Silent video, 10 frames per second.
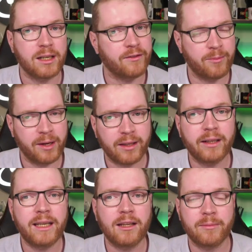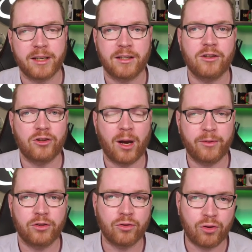If you pick the legal mission, your job
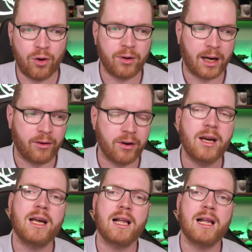is to go down,